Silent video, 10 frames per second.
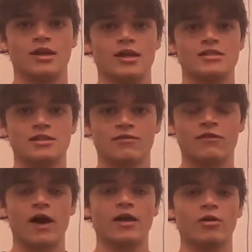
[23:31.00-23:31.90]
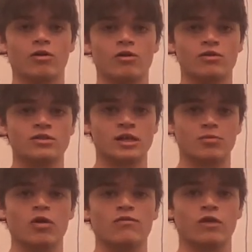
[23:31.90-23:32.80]
is the final
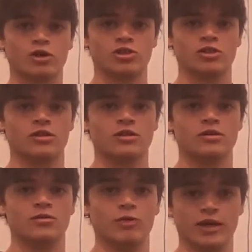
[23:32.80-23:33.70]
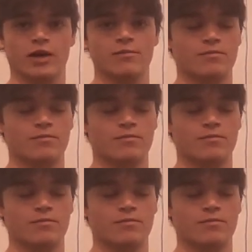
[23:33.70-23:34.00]
sigmoid function we get.